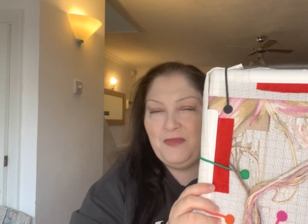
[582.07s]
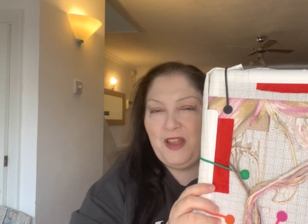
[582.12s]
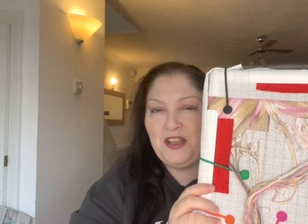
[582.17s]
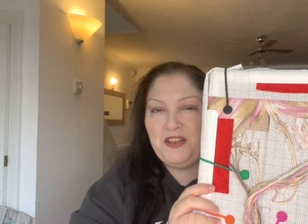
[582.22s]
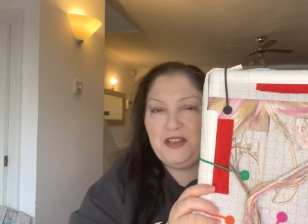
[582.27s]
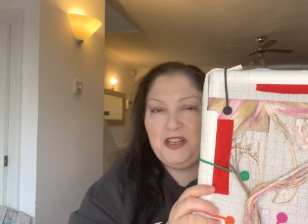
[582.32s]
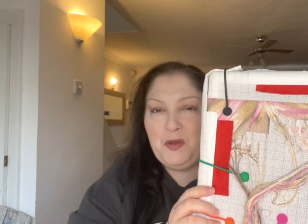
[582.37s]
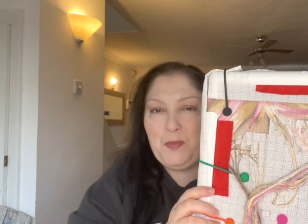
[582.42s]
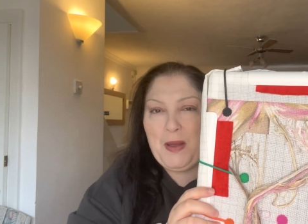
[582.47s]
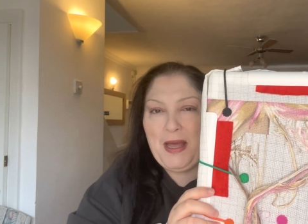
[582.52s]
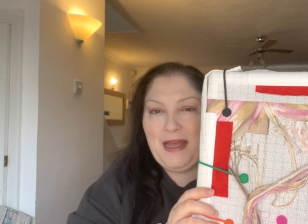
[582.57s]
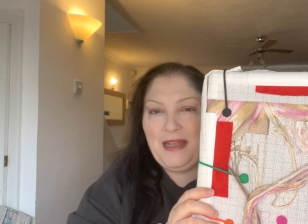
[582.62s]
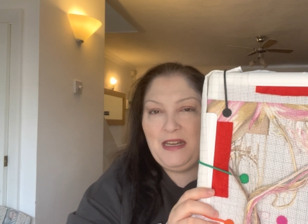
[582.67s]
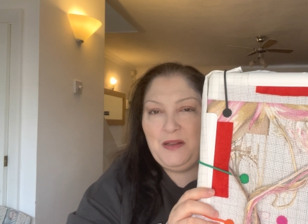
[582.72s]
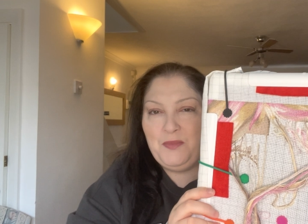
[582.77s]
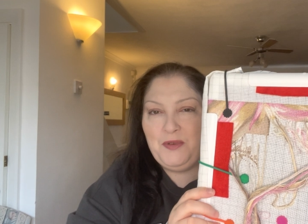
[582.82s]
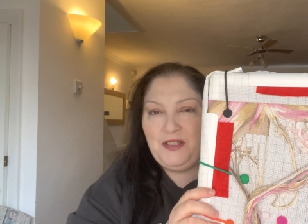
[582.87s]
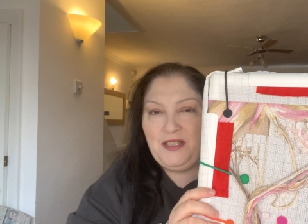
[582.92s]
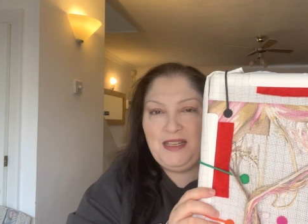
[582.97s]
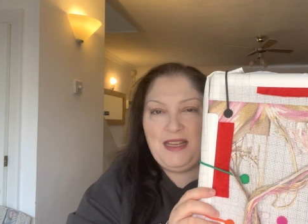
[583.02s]
I don't know about
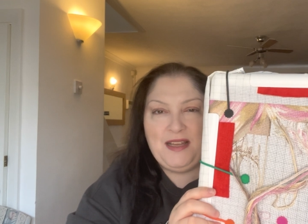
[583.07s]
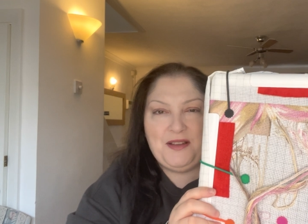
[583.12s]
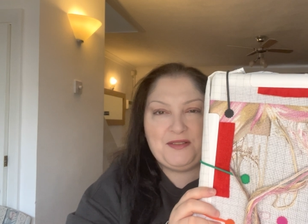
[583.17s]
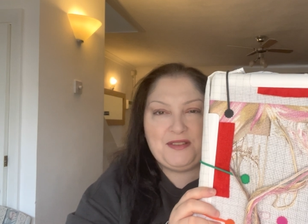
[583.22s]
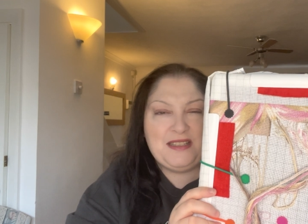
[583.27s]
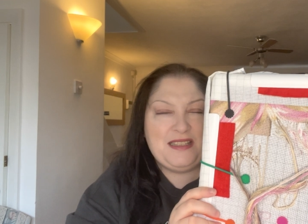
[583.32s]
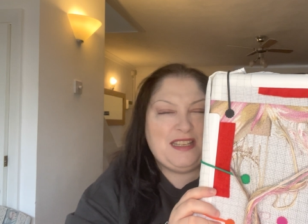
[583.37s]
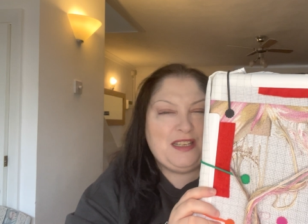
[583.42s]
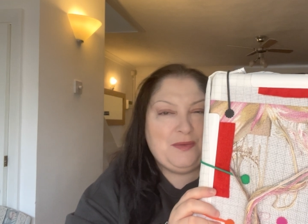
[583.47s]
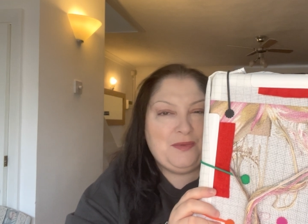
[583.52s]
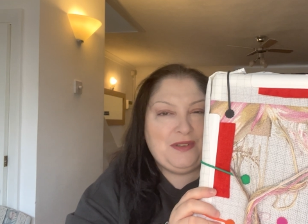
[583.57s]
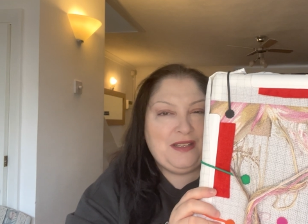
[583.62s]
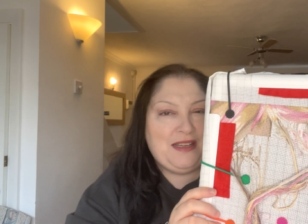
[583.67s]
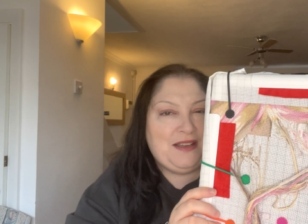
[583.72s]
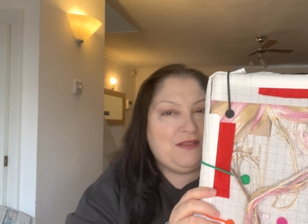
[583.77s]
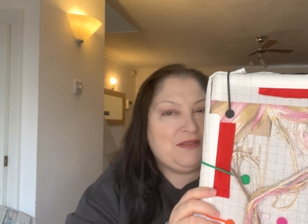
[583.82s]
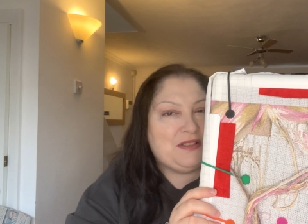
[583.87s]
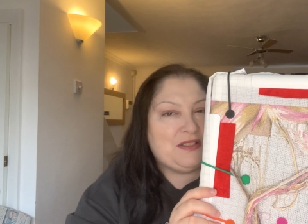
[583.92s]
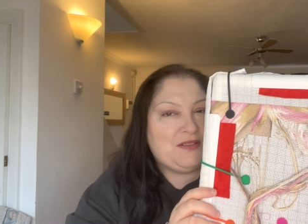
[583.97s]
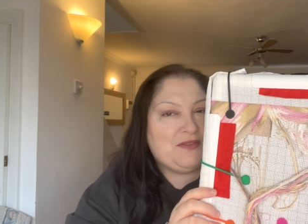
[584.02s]
anybody else. Does anybody
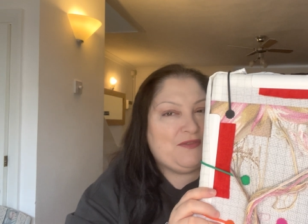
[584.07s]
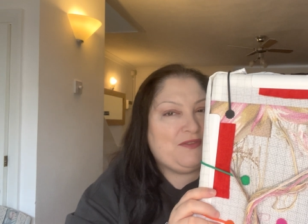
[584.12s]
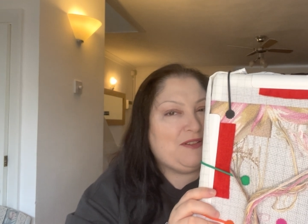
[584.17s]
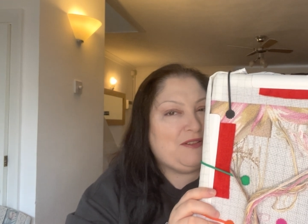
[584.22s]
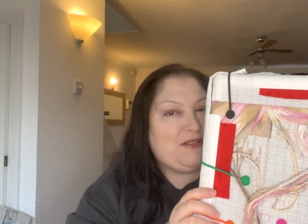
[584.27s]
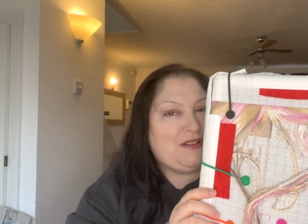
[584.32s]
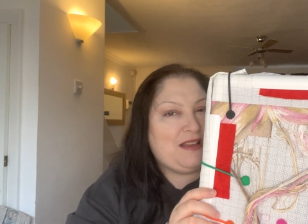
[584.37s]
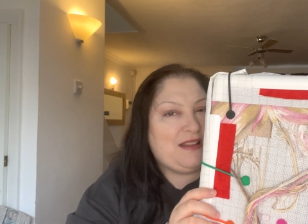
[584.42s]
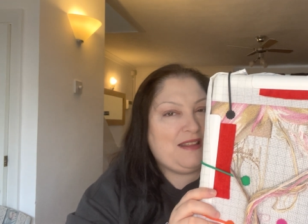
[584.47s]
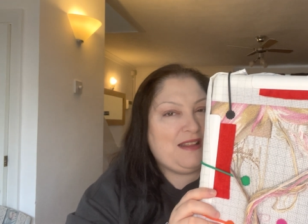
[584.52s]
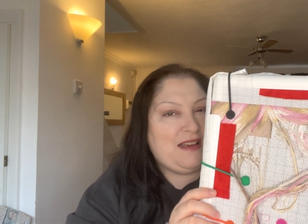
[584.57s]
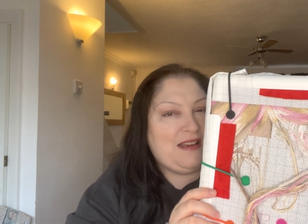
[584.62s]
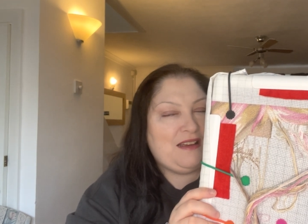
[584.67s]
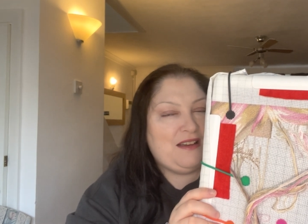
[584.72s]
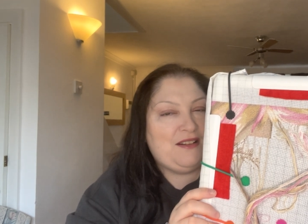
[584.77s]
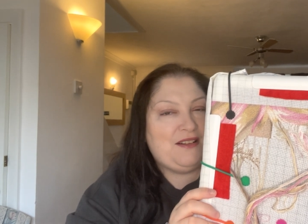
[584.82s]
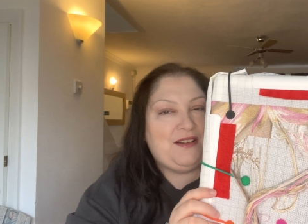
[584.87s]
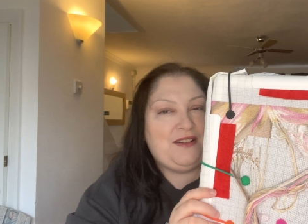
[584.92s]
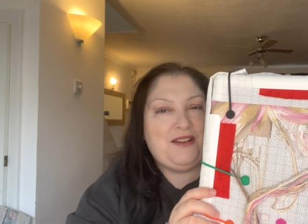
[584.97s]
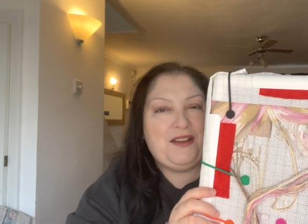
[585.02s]
else feel like that?
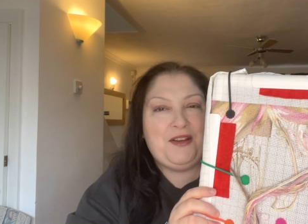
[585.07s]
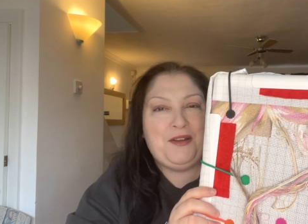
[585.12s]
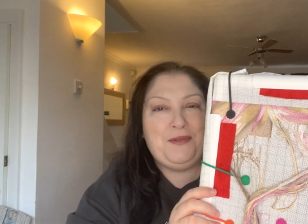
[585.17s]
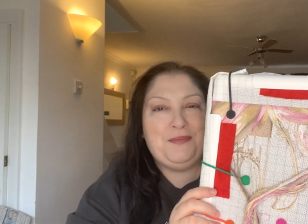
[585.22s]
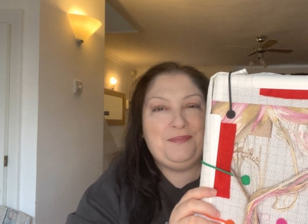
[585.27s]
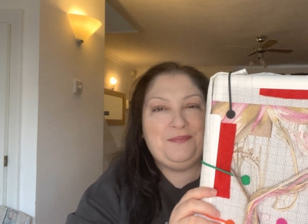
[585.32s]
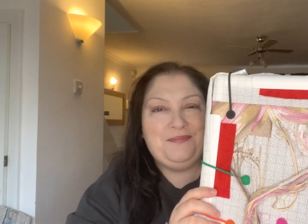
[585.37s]
I don't know.